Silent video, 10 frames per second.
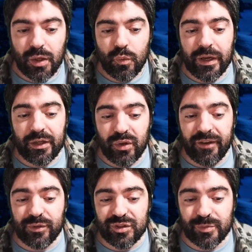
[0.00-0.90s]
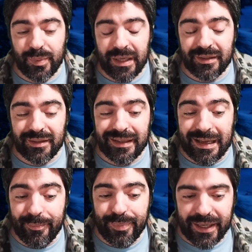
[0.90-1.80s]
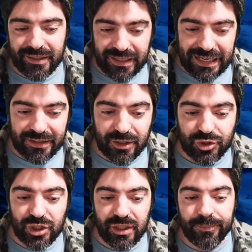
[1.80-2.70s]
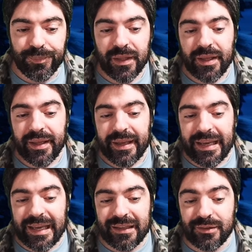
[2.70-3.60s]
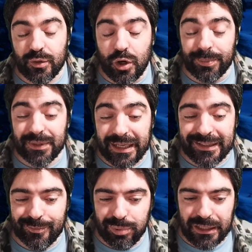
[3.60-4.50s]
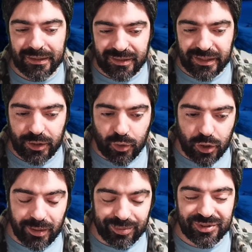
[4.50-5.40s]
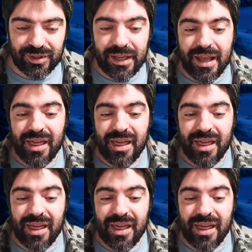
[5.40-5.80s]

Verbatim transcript: where you have to spend campaign energy and obtain planetary orbs.